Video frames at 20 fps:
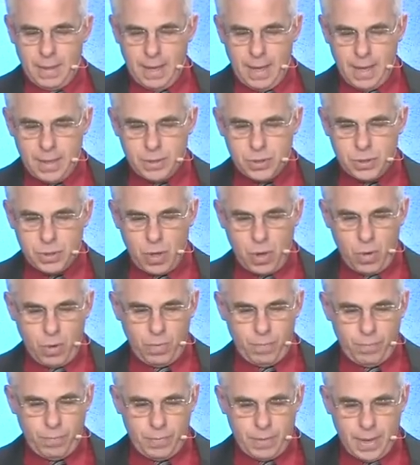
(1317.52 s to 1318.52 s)
And
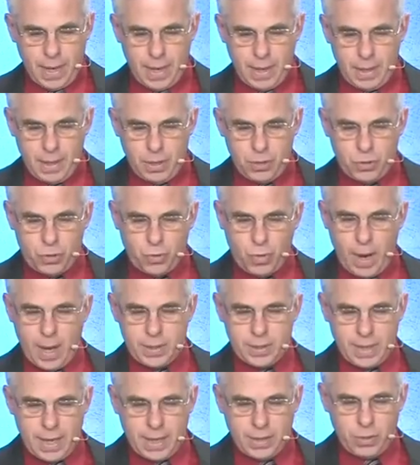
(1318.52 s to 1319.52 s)
so they had
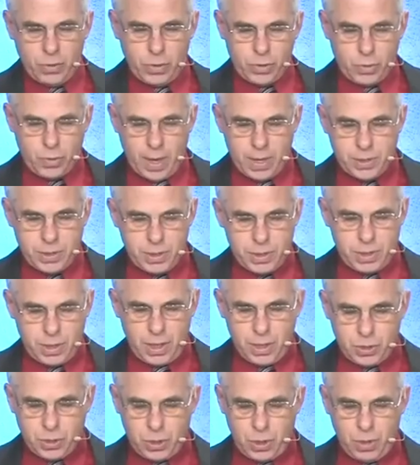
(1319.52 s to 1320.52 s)
to address this
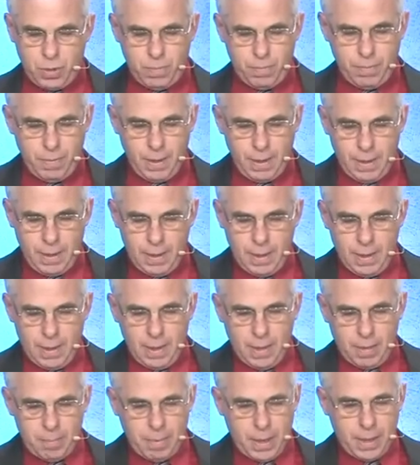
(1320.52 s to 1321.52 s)
issue,
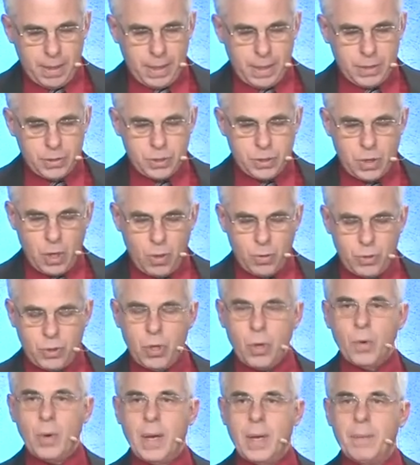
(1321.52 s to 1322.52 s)
but in so
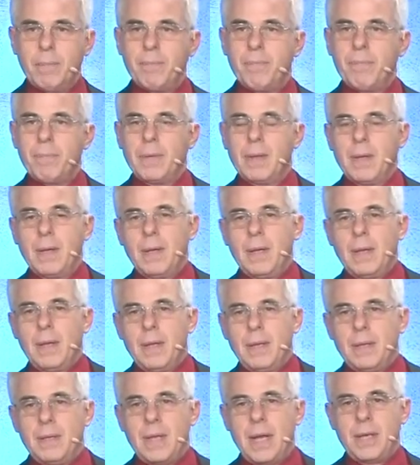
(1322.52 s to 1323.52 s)
doing,
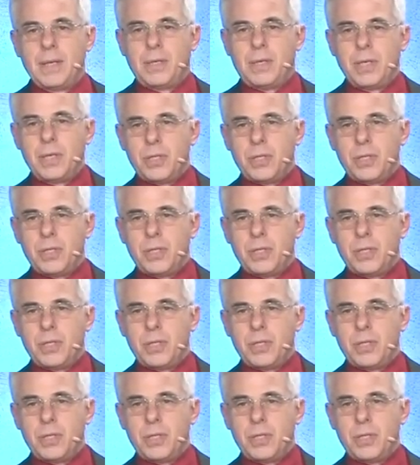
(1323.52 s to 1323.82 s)
they